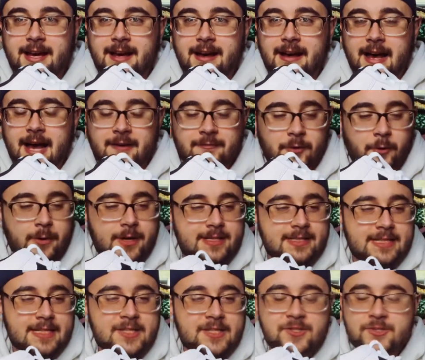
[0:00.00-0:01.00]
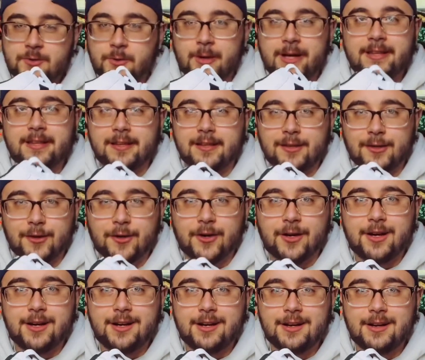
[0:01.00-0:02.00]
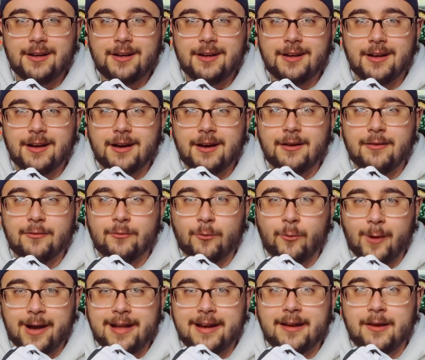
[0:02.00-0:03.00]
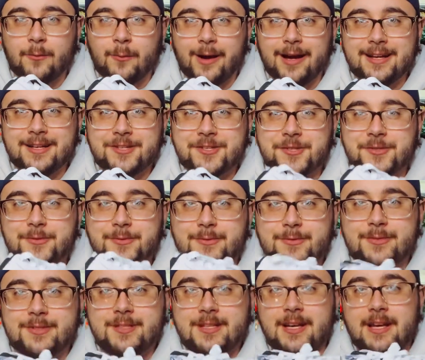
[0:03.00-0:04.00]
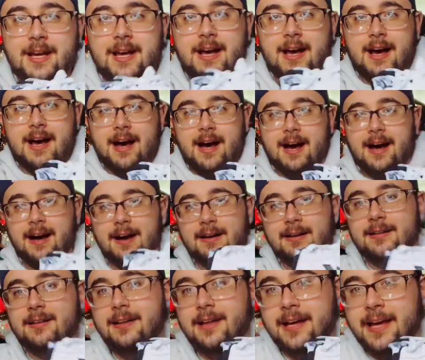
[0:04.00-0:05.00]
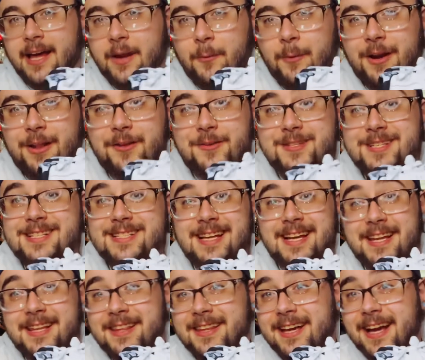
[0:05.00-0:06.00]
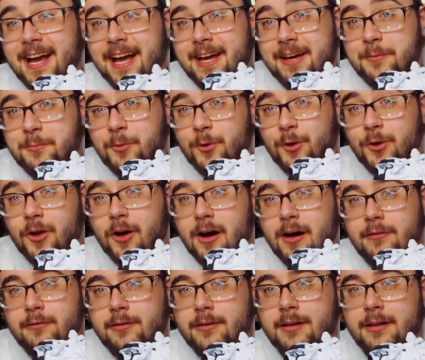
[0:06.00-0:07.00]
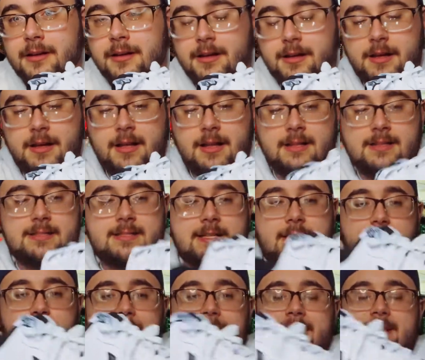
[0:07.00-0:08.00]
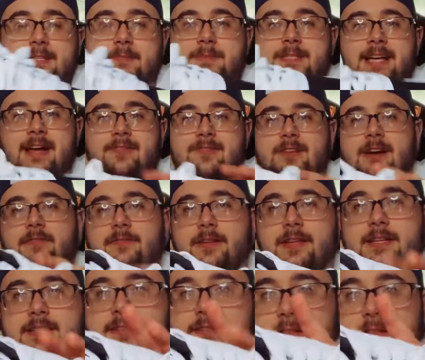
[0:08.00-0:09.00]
I've always enjoyed the look of white on white shoes. Again, one of those things I didn't think I could pull off. Let's see if we can get some sounds off of this.